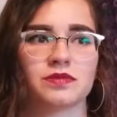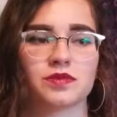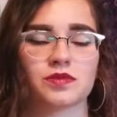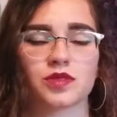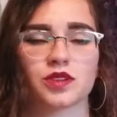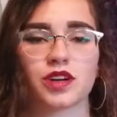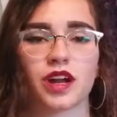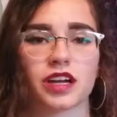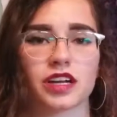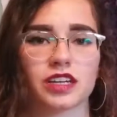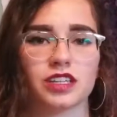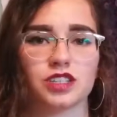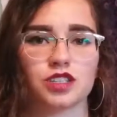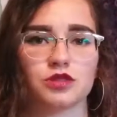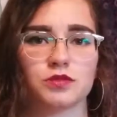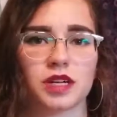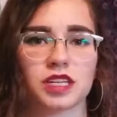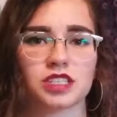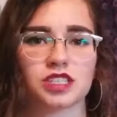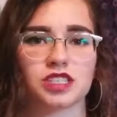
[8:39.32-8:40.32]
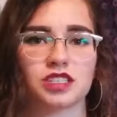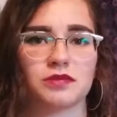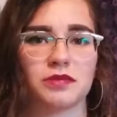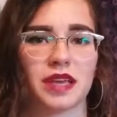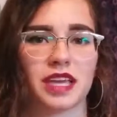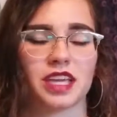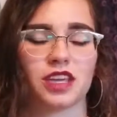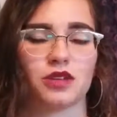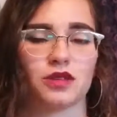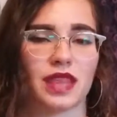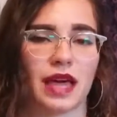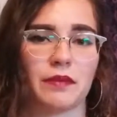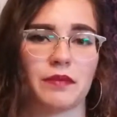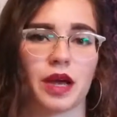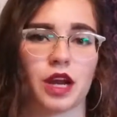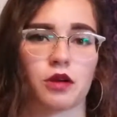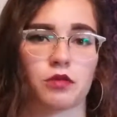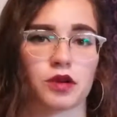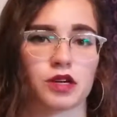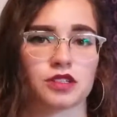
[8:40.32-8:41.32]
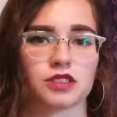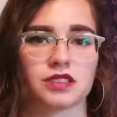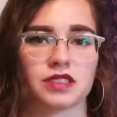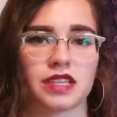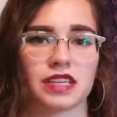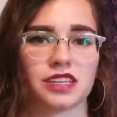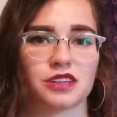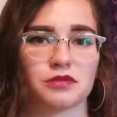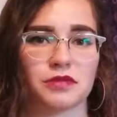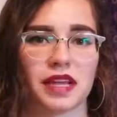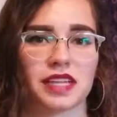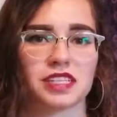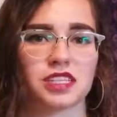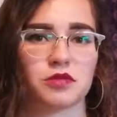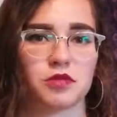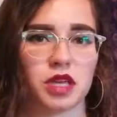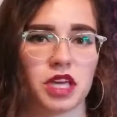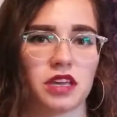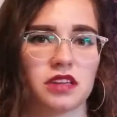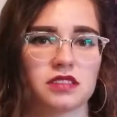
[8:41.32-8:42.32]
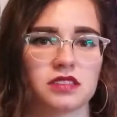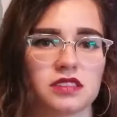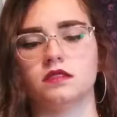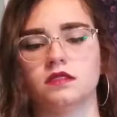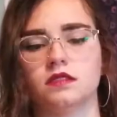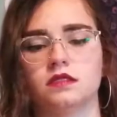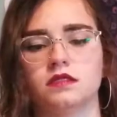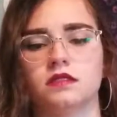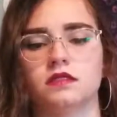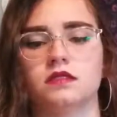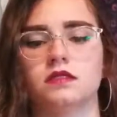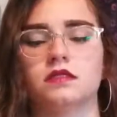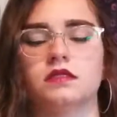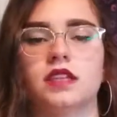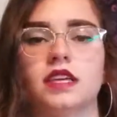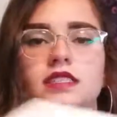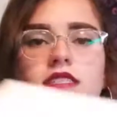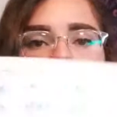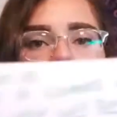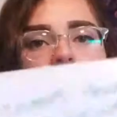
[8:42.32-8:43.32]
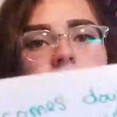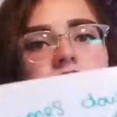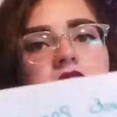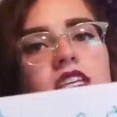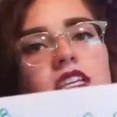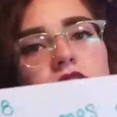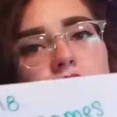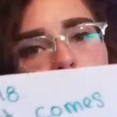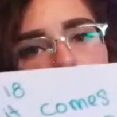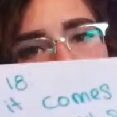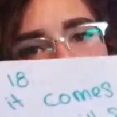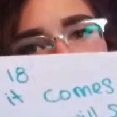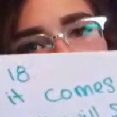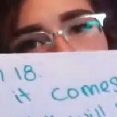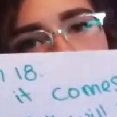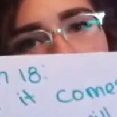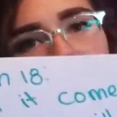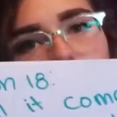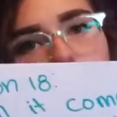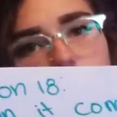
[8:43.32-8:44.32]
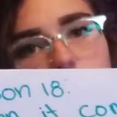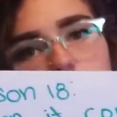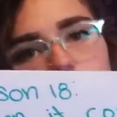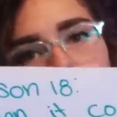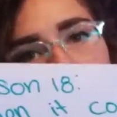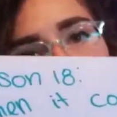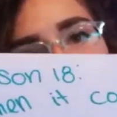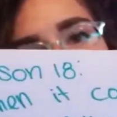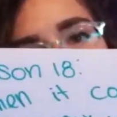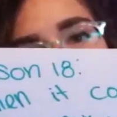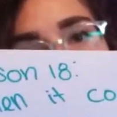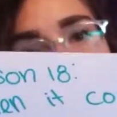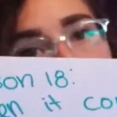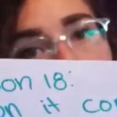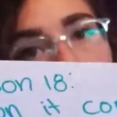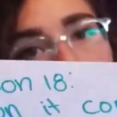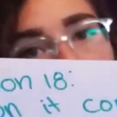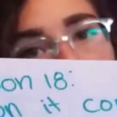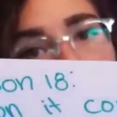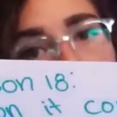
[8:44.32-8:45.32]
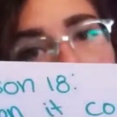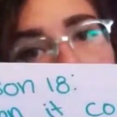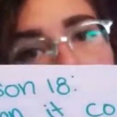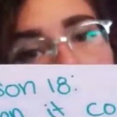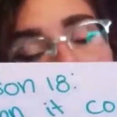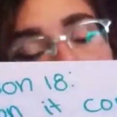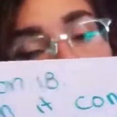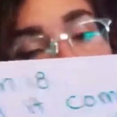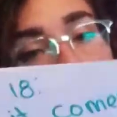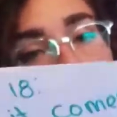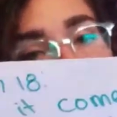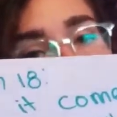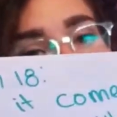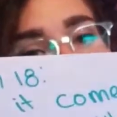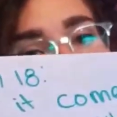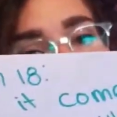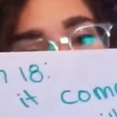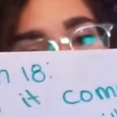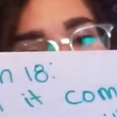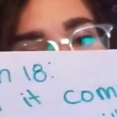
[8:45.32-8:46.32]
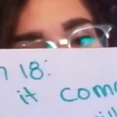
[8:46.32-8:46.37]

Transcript: they're not going to do much to make you that better person that you're meant to be. Lesson 18, when it comes down to it, you will survive. You decide